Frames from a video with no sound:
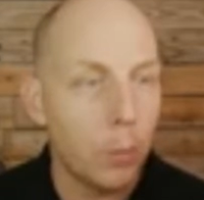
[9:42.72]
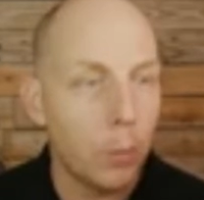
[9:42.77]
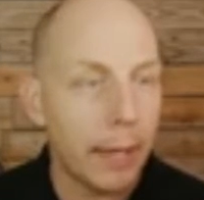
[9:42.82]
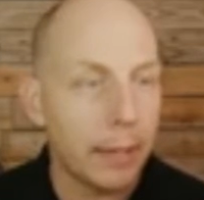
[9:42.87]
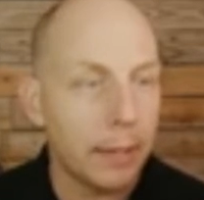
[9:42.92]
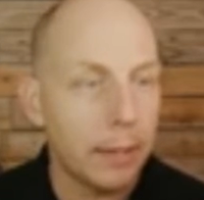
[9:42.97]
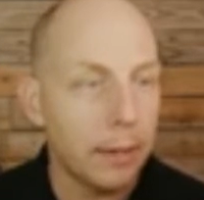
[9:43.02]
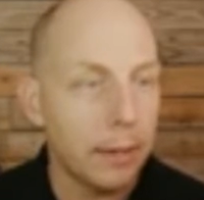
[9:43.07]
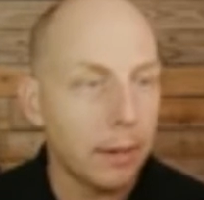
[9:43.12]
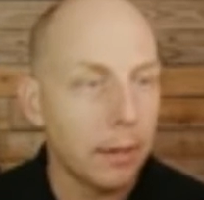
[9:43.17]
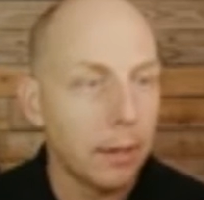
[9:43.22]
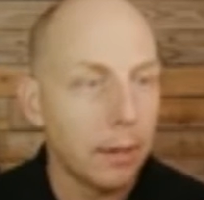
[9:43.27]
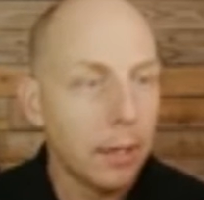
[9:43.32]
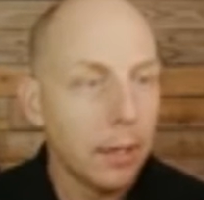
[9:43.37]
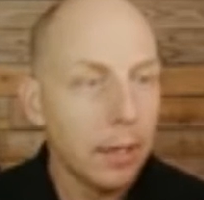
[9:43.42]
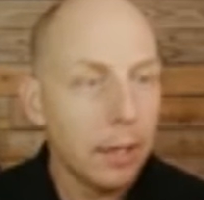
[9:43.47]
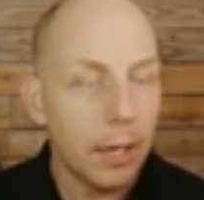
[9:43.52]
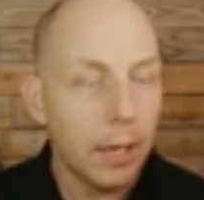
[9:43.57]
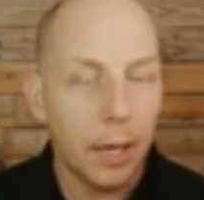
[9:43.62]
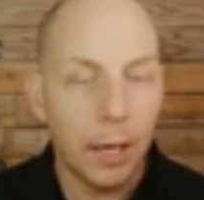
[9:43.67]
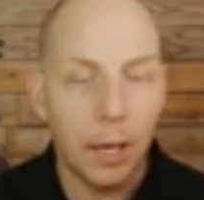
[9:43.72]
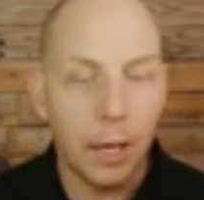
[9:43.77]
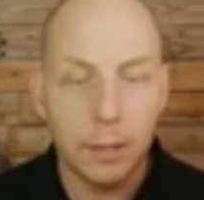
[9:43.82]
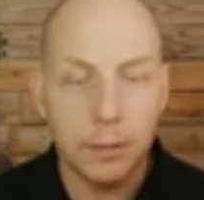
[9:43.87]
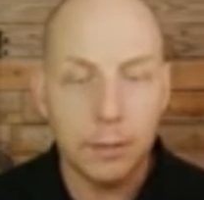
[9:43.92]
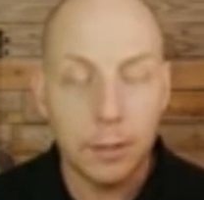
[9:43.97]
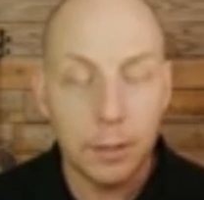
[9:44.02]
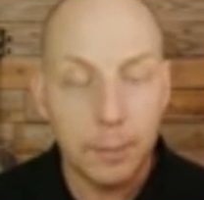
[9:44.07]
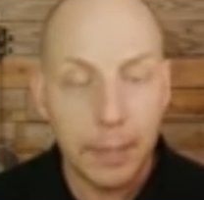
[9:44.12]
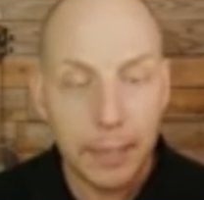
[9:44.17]
back here to
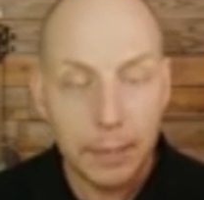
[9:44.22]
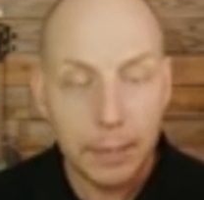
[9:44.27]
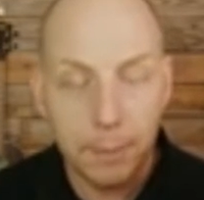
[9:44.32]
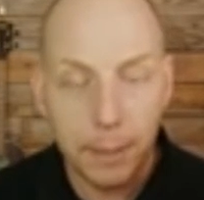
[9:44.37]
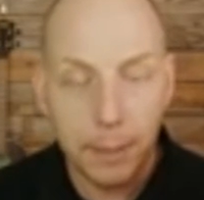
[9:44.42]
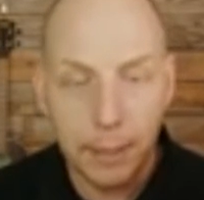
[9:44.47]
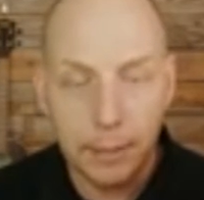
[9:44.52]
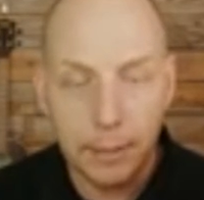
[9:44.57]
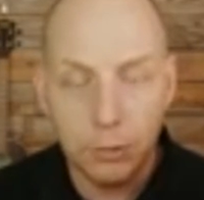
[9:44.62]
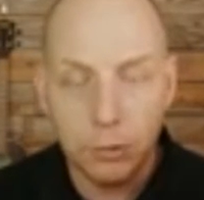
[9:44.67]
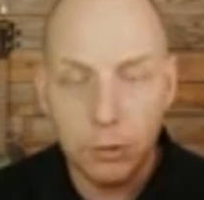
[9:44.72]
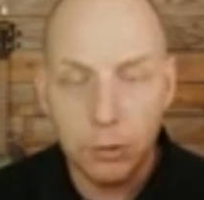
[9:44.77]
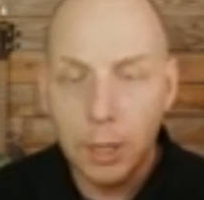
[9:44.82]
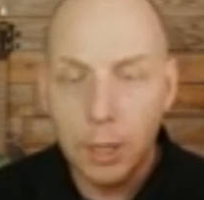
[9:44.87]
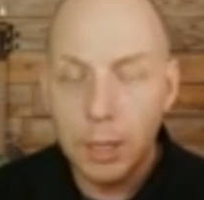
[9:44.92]
the main page,